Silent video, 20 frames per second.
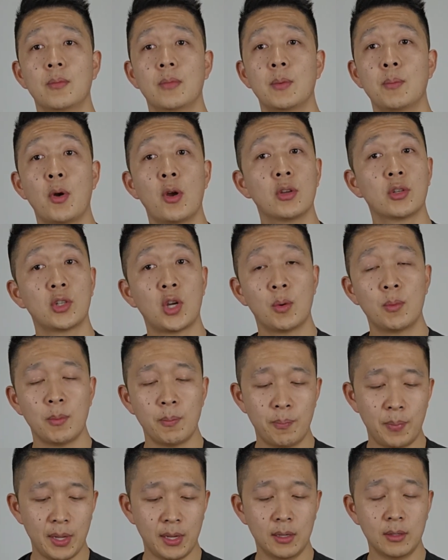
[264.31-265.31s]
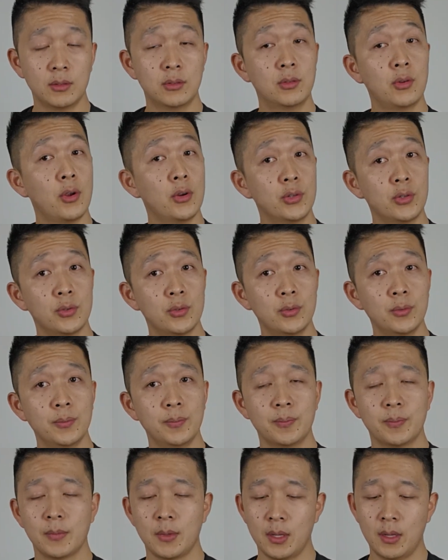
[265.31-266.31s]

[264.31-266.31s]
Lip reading: the most common being insertional